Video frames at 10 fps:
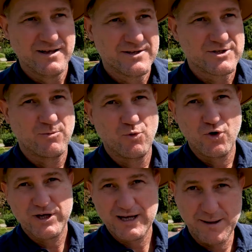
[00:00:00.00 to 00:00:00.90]
So I'm
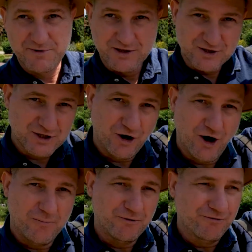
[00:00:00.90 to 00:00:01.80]
walking up to the
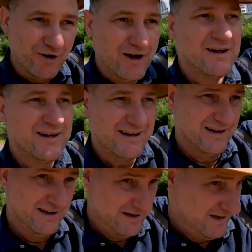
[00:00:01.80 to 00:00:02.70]
top of
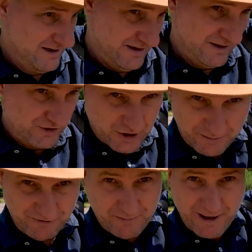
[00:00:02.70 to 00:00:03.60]

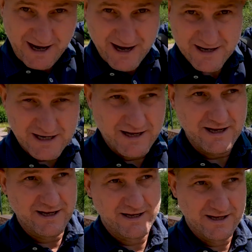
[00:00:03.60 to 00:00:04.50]
the park,
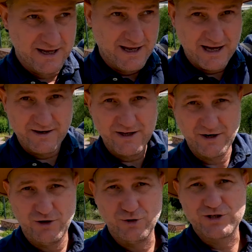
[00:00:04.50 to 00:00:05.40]
and then
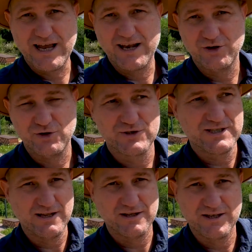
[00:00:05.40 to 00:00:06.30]
I'll look down and you'll
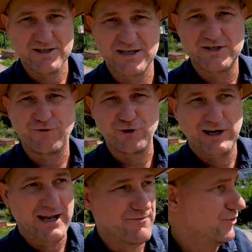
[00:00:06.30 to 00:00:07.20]
see that there's the
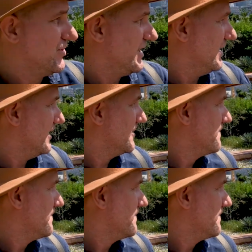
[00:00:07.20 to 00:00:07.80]
different levels here.